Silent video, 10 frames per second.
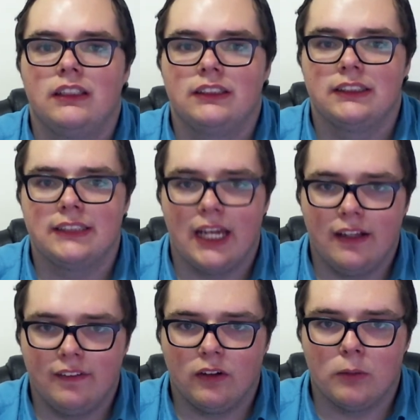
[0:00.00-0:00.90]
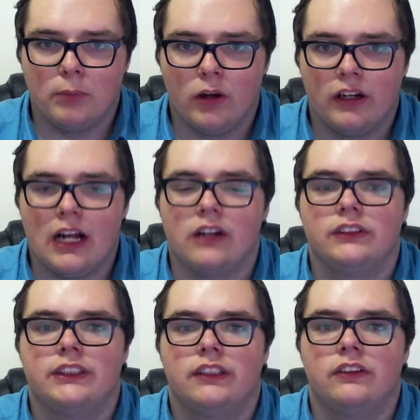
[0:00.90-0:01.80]
Take the component out,
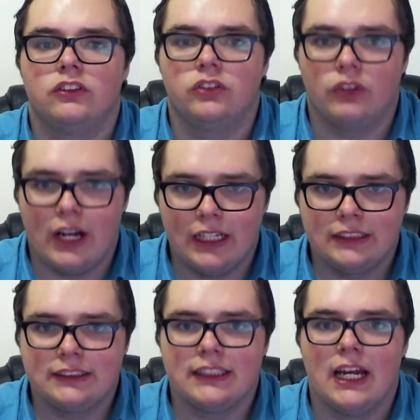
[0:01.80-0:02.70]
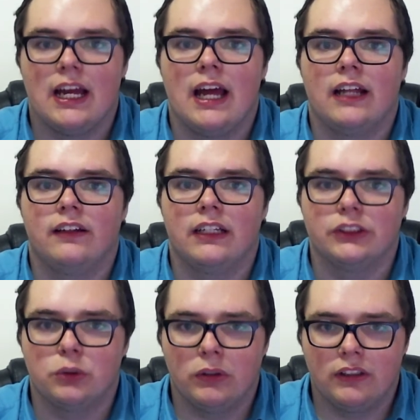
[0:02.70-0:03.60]
dry it, and as
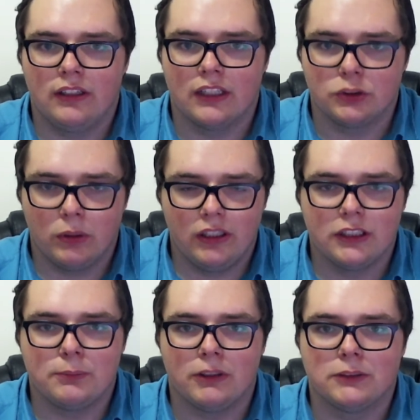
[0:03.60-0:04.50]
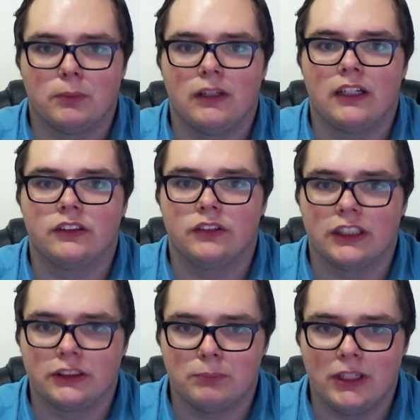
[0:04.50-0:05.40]
quickly as possible, and
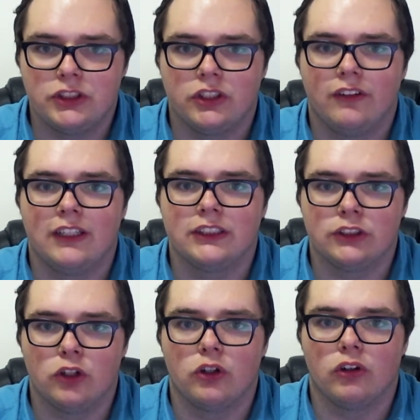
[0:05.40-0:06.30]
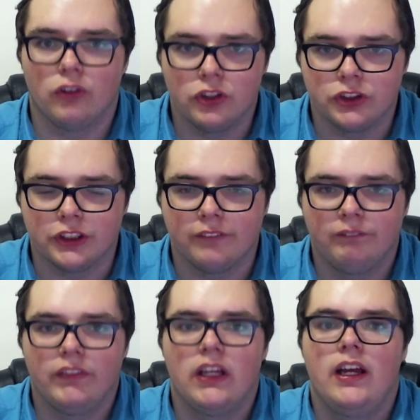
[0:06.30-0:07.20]
make sure there's no corrosion.
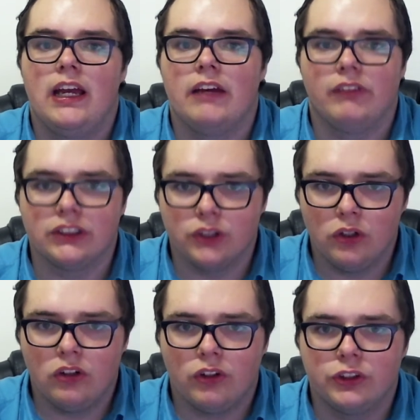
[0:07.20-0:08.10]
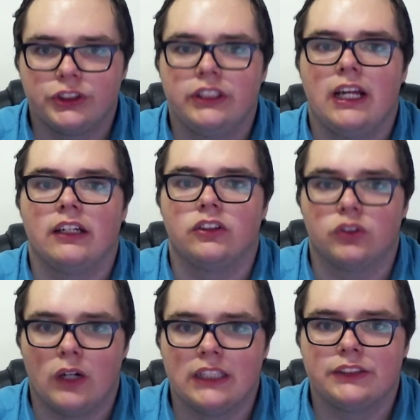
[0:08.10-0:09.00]
If there's no corrosion and it
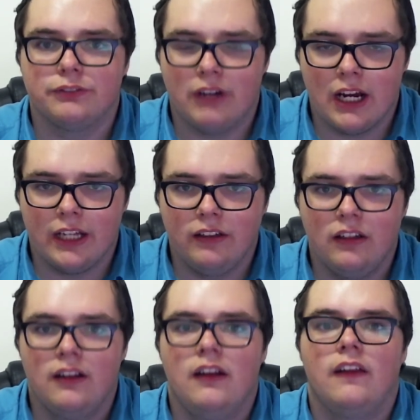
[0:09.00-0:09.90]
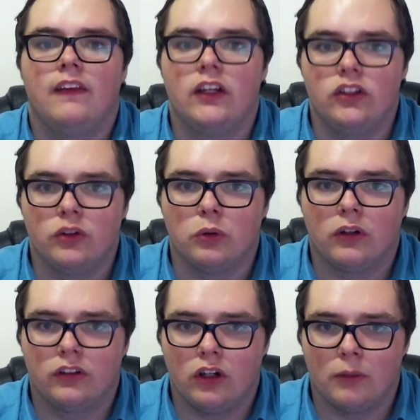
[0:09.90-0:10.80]
dries fine, then your
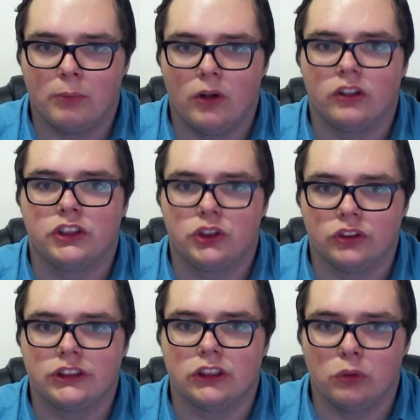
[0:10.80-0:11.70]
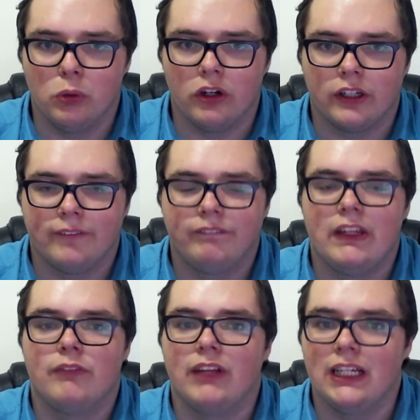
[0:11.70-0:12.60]
component should still work.
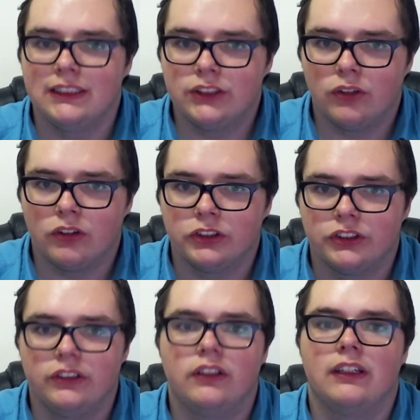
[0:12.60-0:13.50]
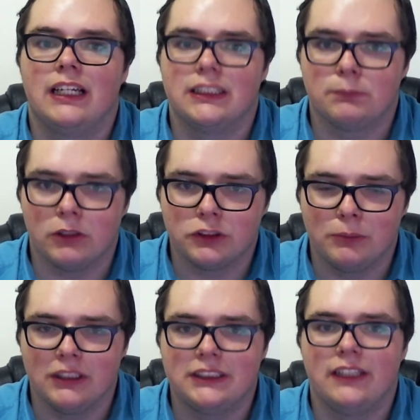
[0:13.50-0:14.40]
If there is corrosion, there is a
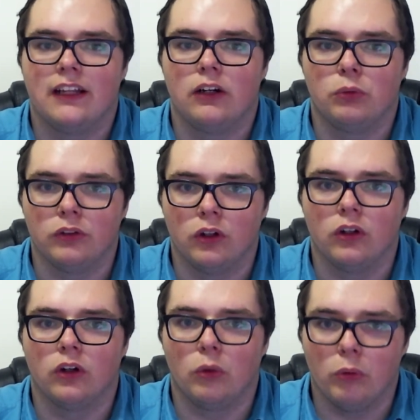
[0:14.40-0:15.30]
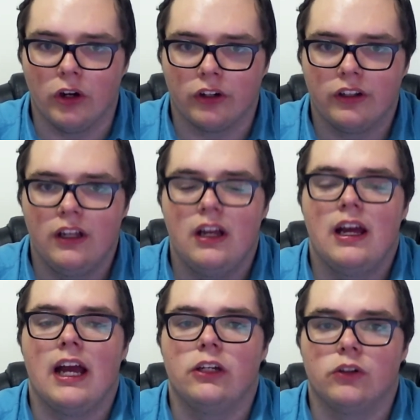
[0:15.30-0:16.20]
possibility that it will no longer work,
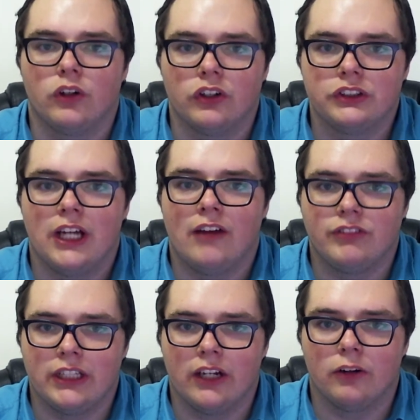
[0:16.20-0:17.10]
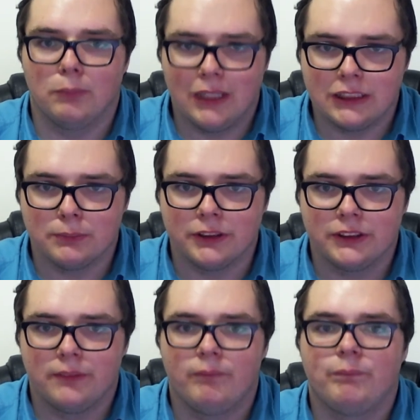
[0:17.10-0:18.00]
and you're going to have to get a
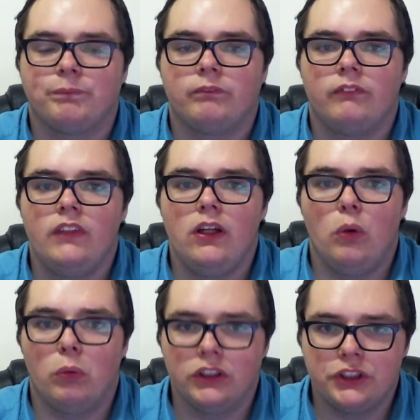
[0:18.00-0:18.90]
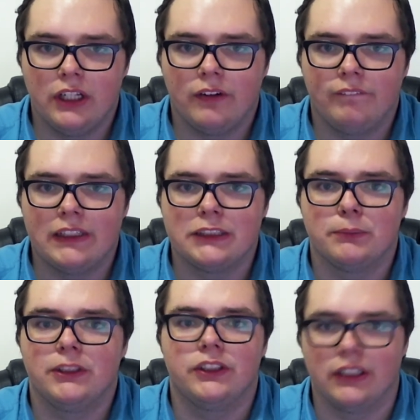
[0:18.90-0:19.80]
replacement. Once you get a
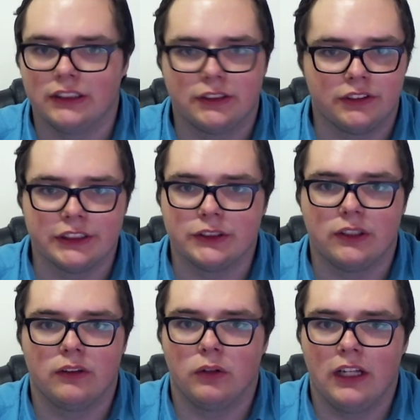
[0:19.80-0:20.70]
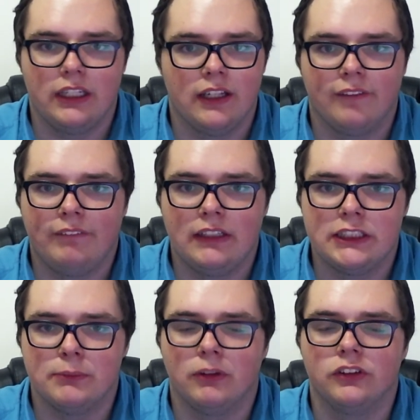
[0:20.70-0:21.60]
replacement, it's just any other
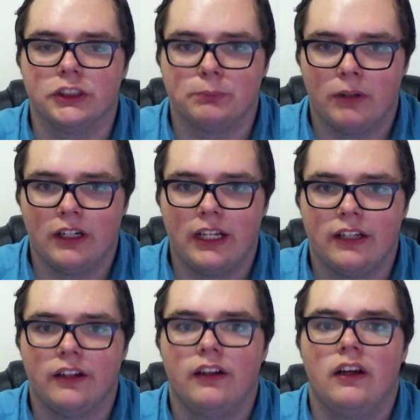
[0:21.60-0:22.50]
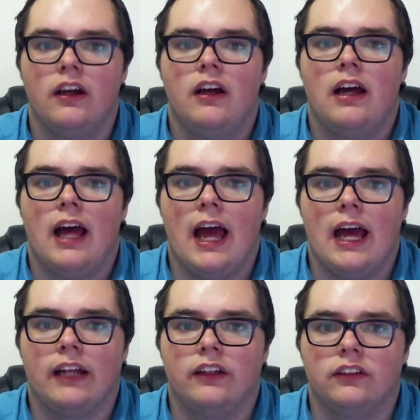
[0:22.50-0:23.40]
PC board, just put it in
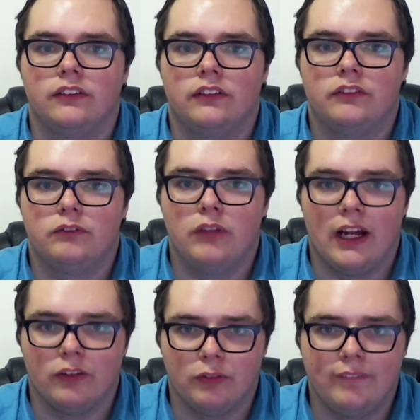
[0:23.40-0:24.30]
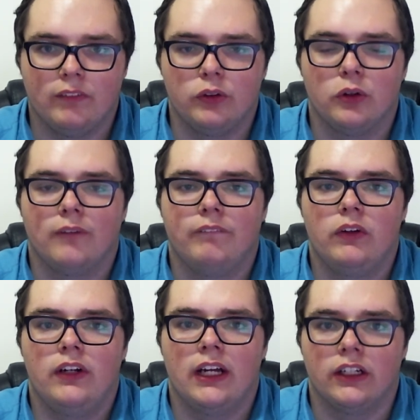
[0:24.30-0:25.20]
and rebuild your
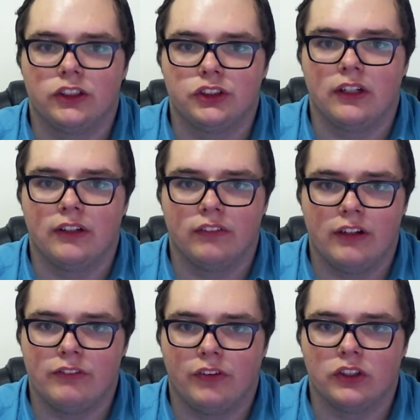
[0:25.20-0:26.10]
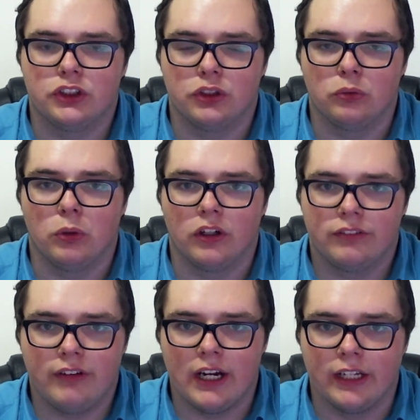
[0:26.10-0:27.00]
computer, and everything should work
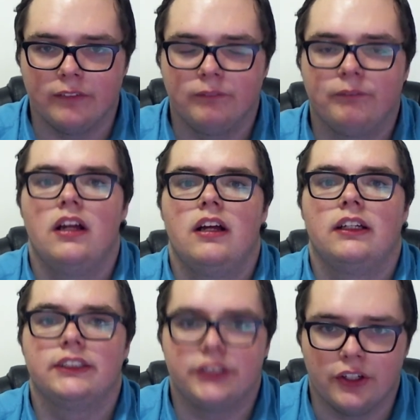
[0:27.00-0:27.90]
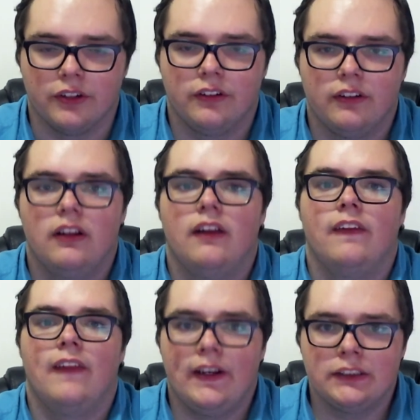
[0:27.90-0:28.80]
fine. So
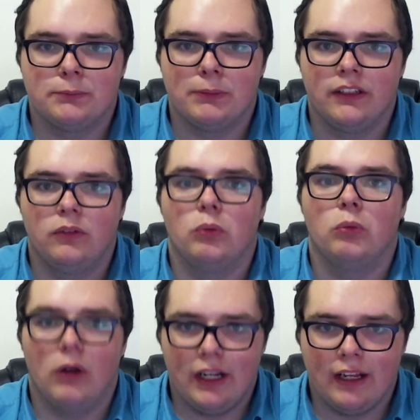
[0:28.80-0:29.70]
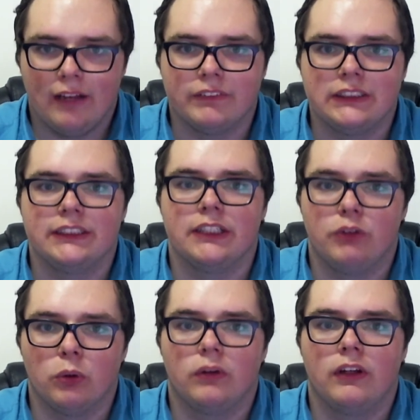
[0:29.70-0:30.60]
that has been what happens if
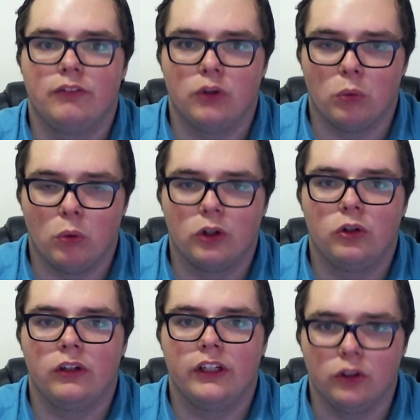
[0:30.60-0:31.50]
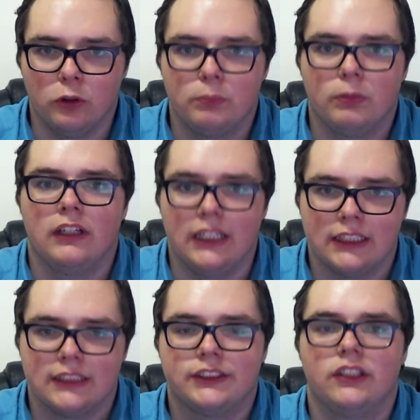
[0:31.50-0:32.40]
your water cooling loop leaks.